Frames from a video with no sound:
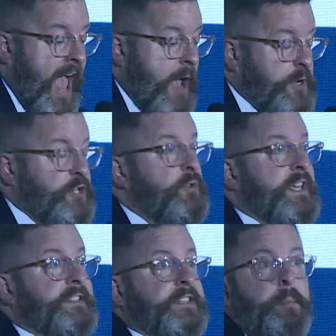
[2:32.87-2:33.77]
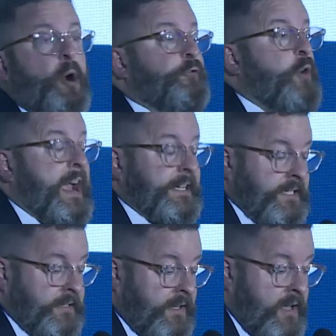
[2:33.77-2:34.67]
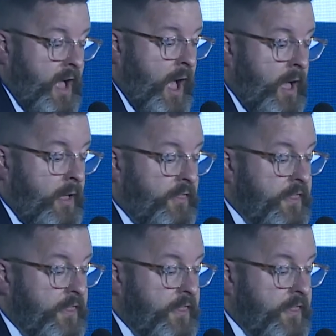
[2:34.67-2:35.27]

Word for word: And we do this as a part of Rakuten, uh,